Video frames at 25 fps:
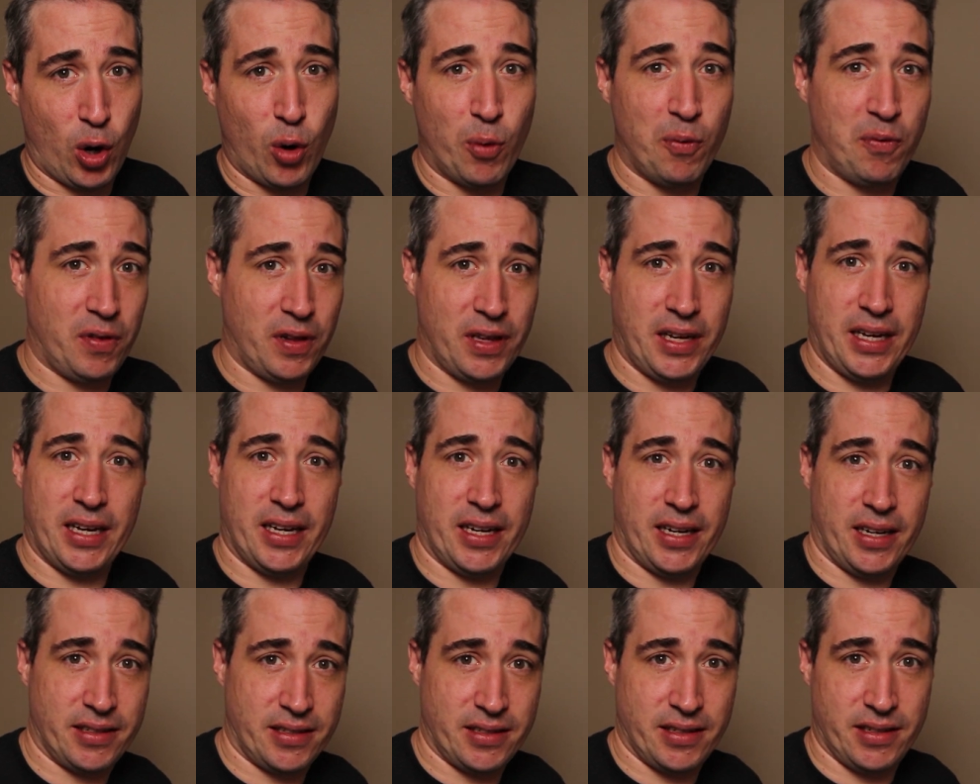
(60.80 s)
hopefully
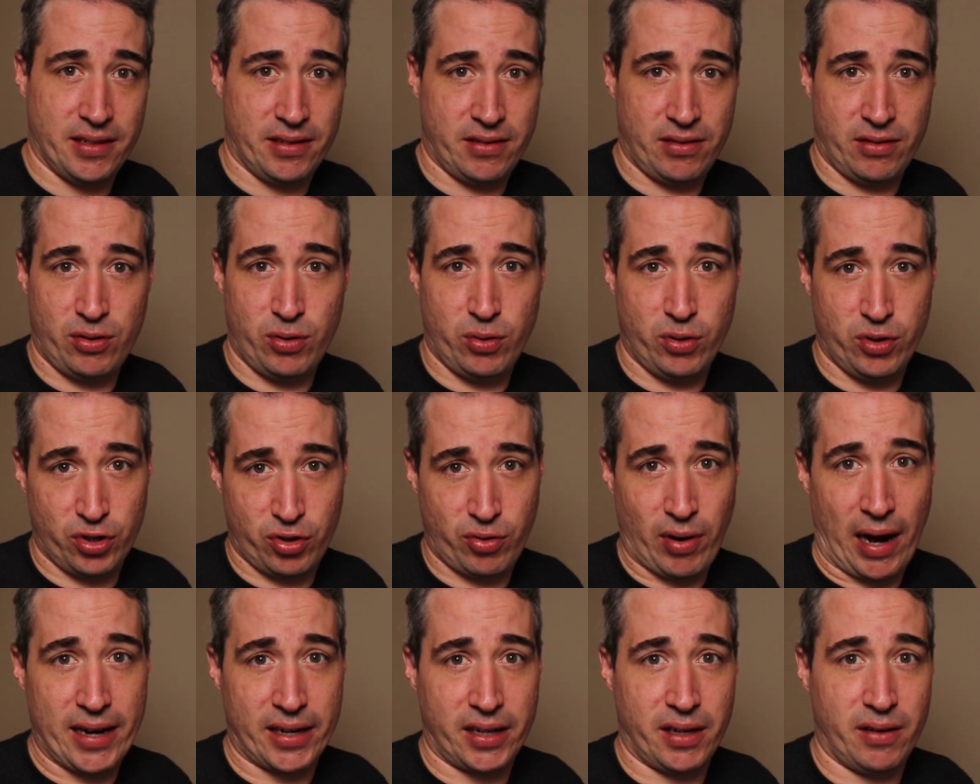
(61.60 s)
it isn't too
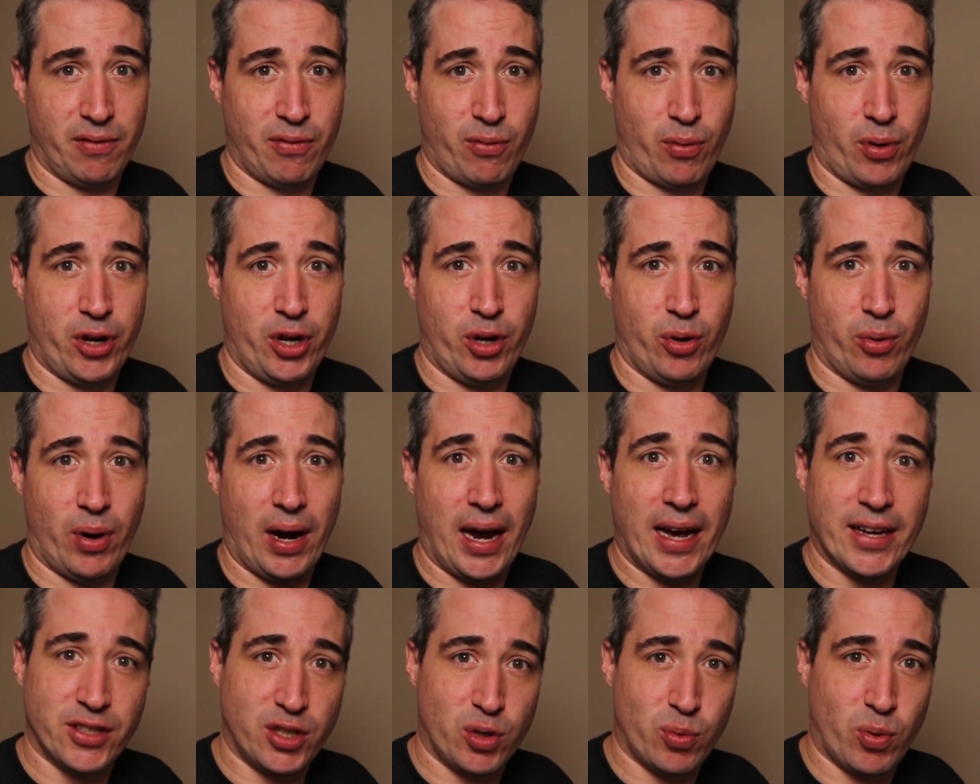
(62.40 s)
distracting for you
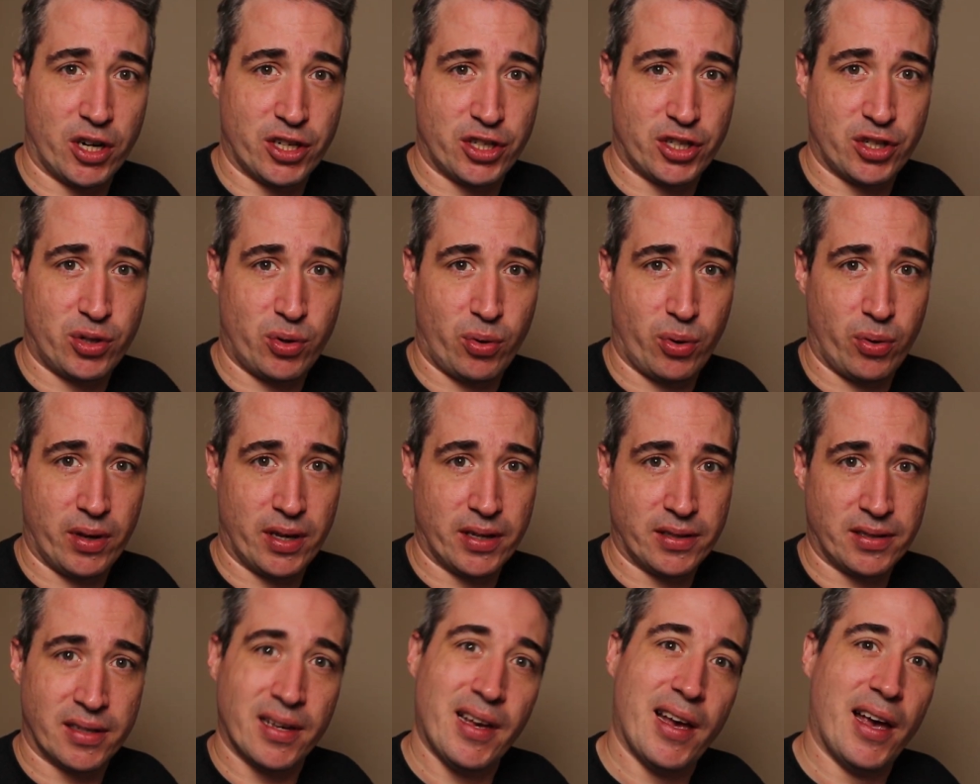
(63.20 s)
as you watch through
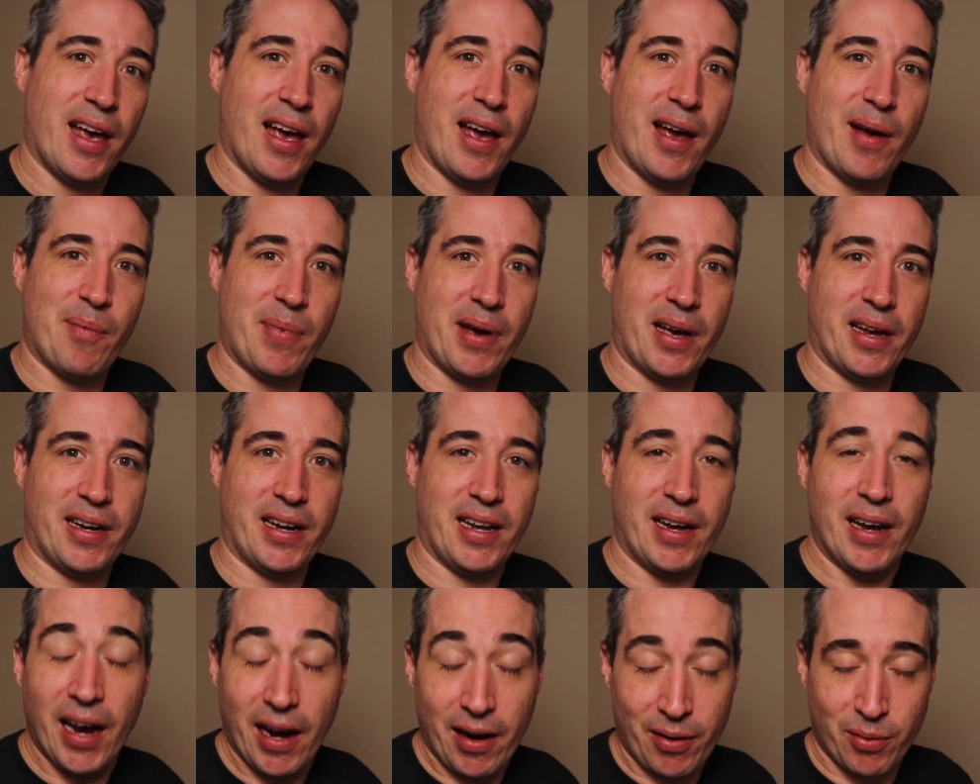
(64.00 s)
this. But
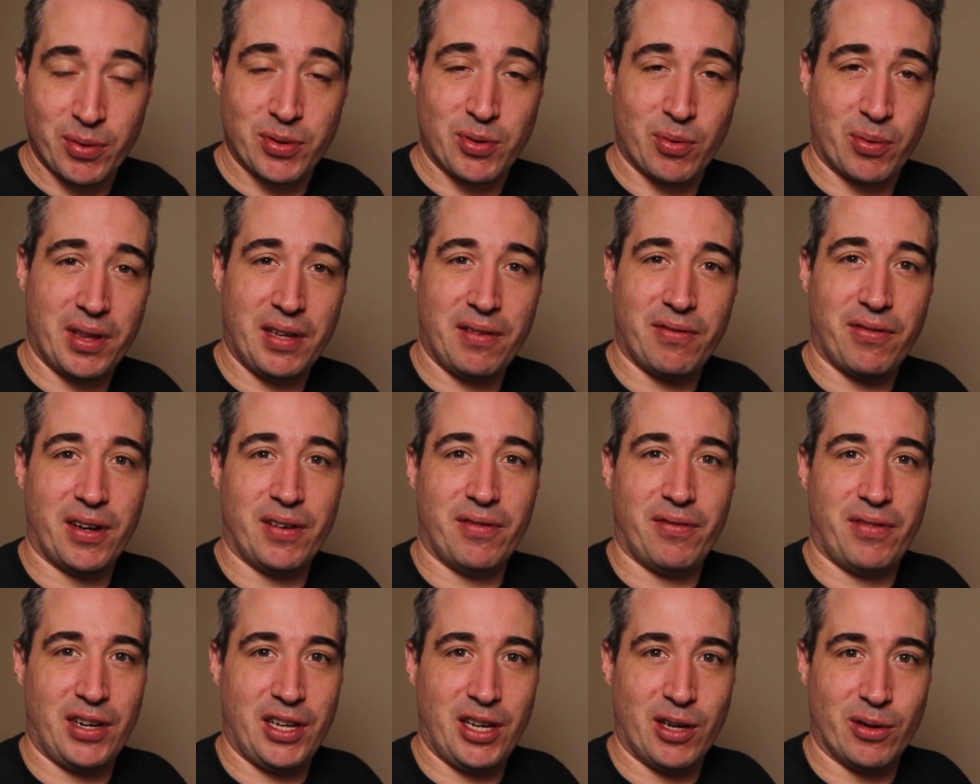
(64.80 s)
yeah, it was a really
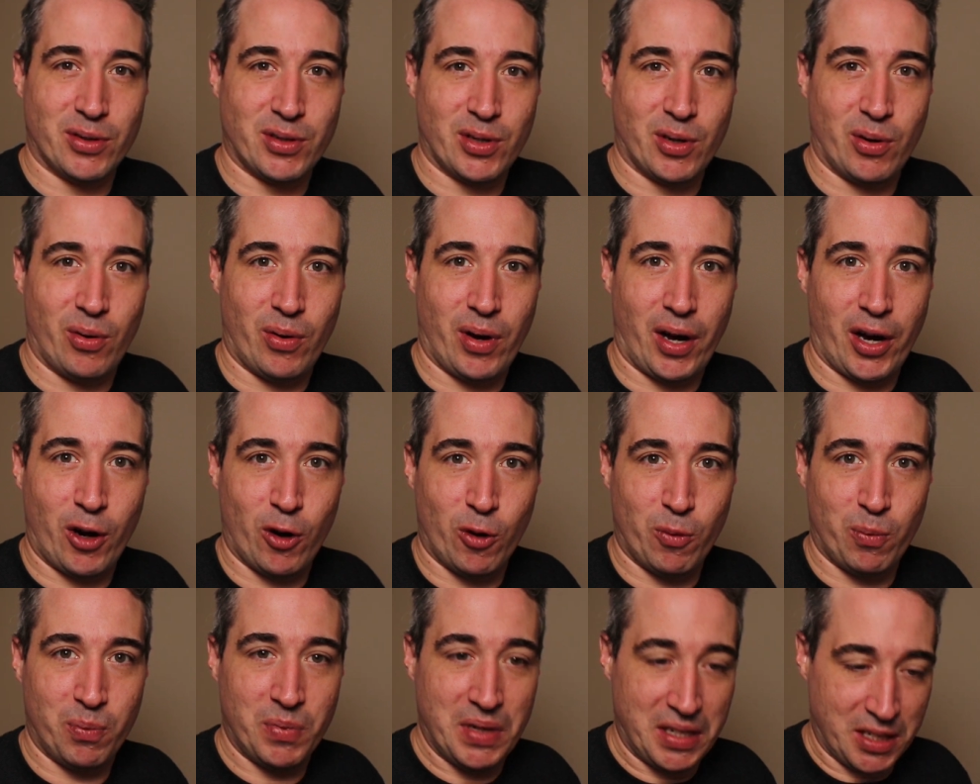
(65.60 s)
fun video, so I
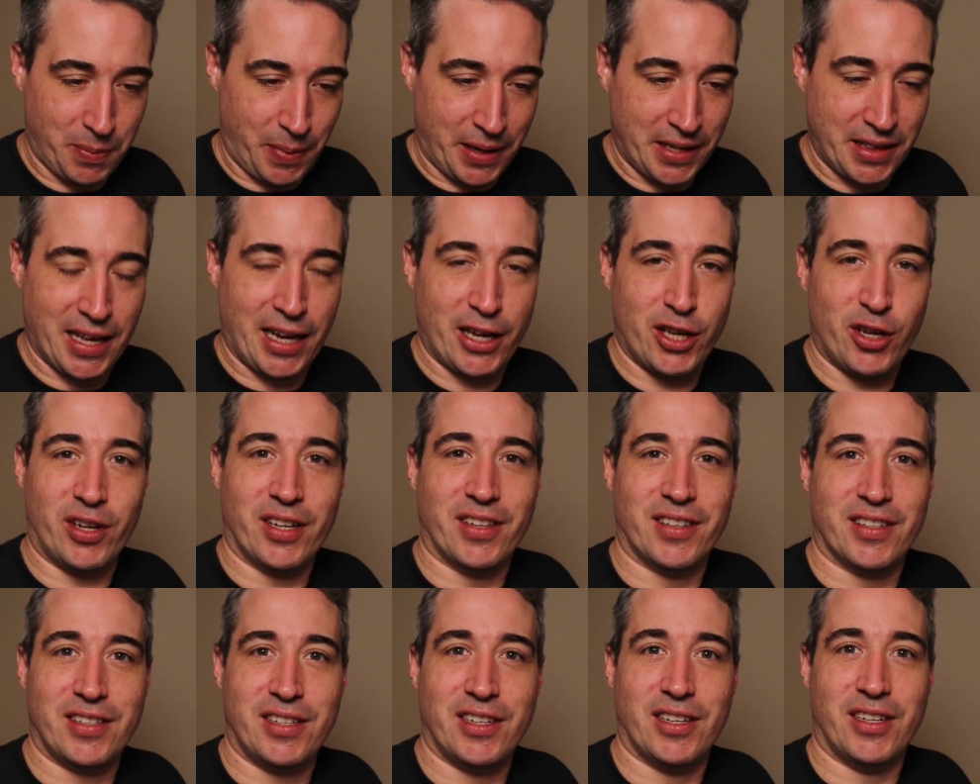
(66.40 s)
hope despite that you
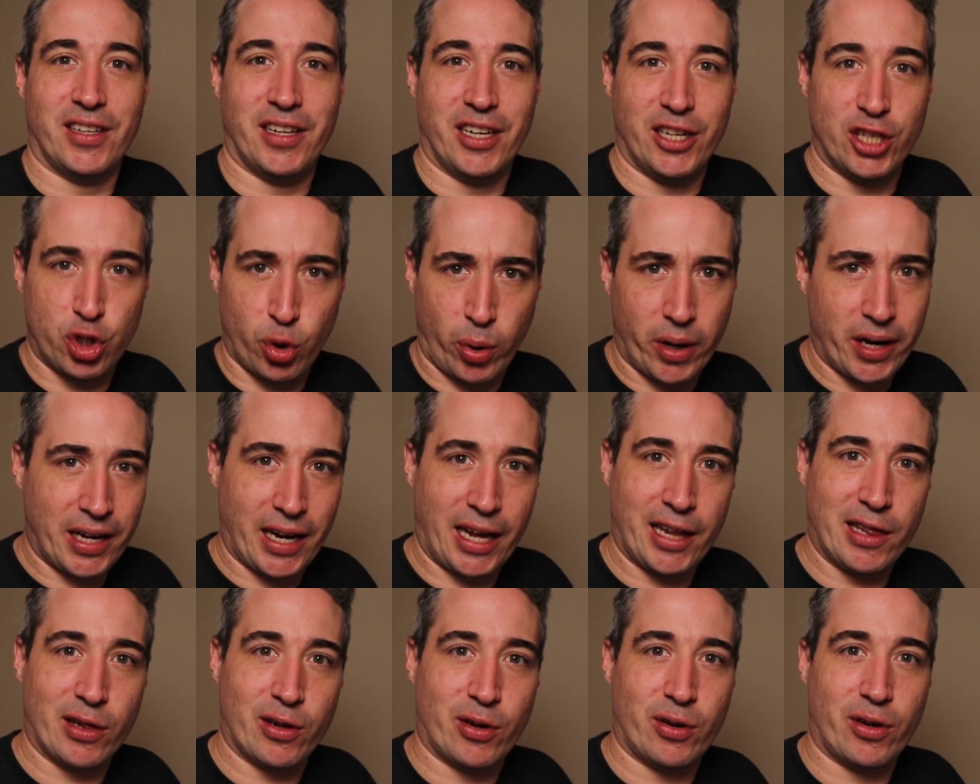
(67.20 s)
can still enjoy it
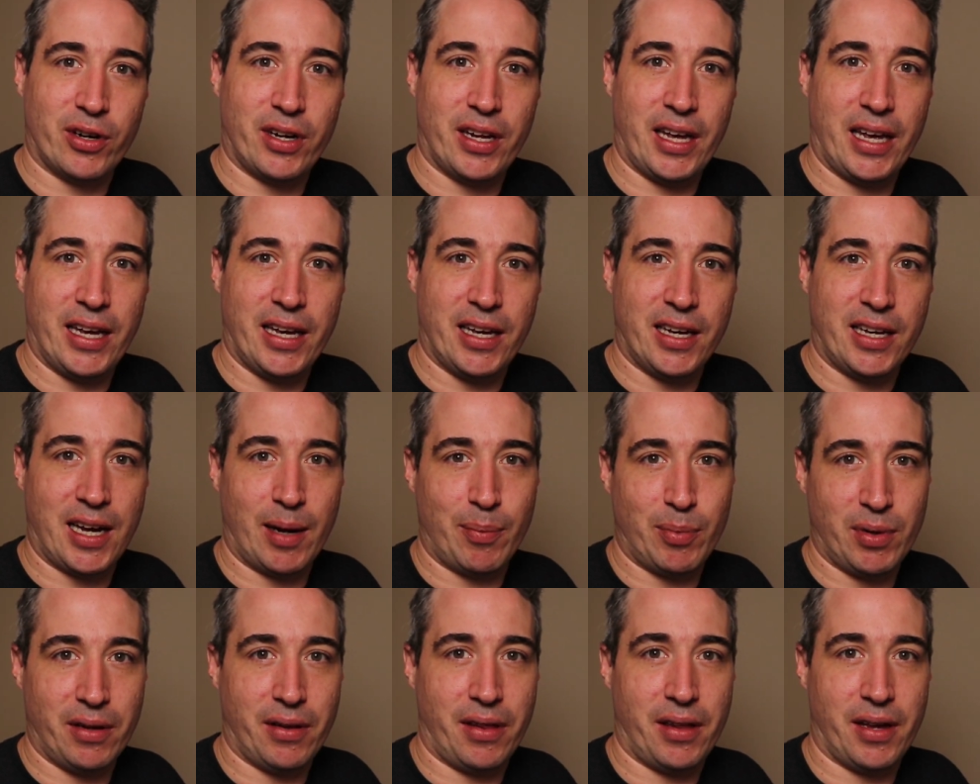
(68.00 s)
and learn a
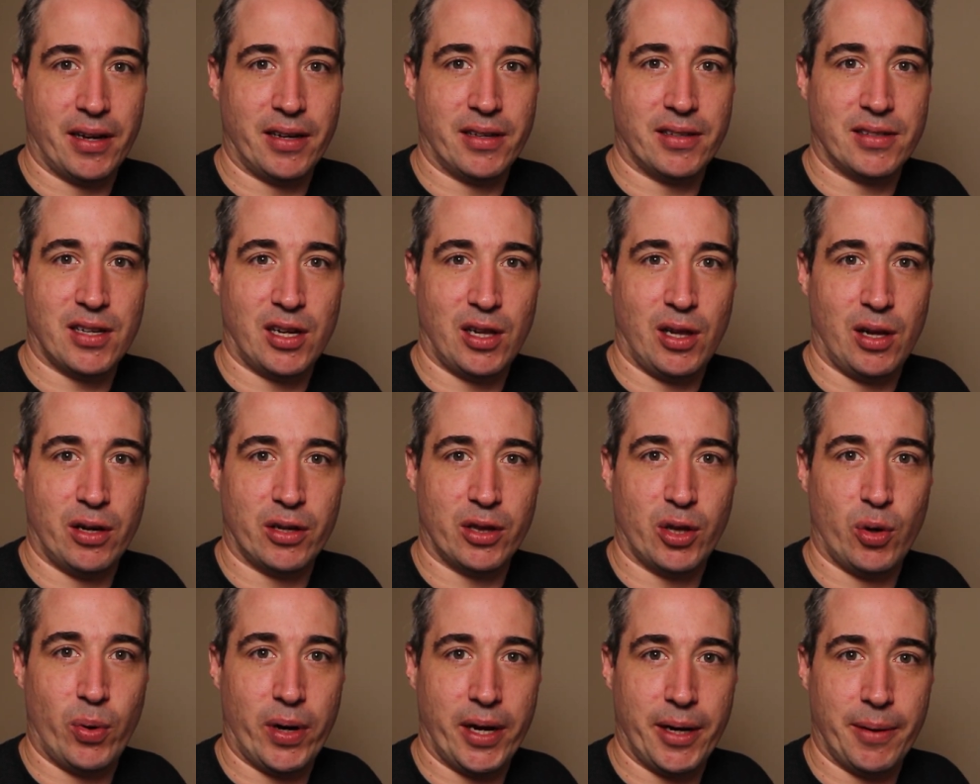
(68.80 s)
couple of things
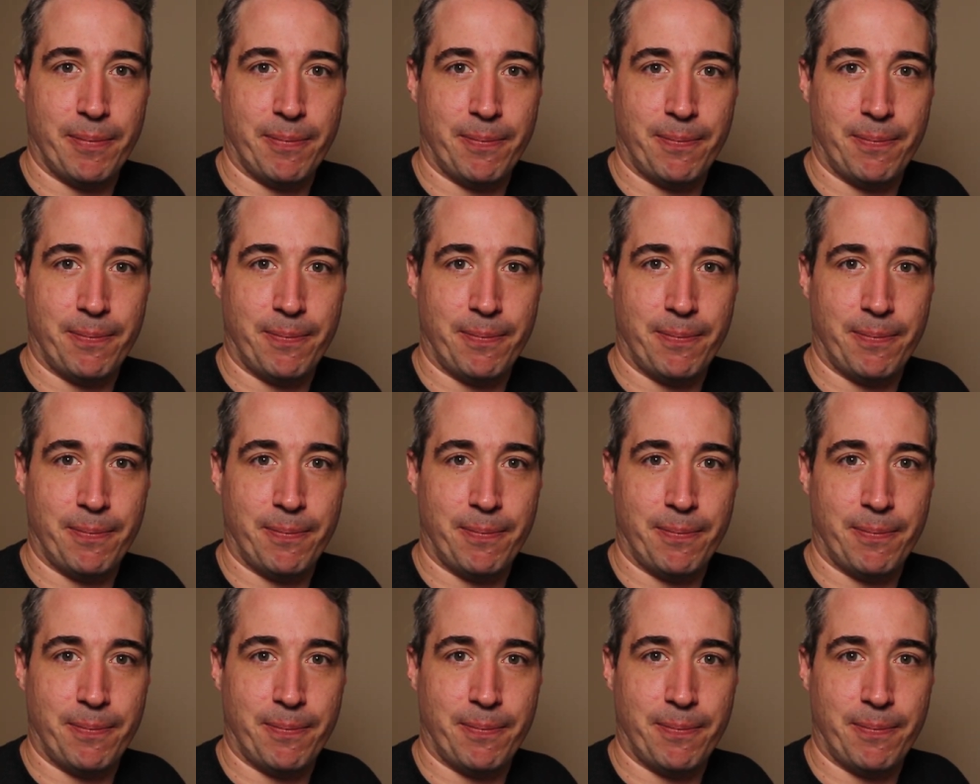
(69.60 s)
along the way.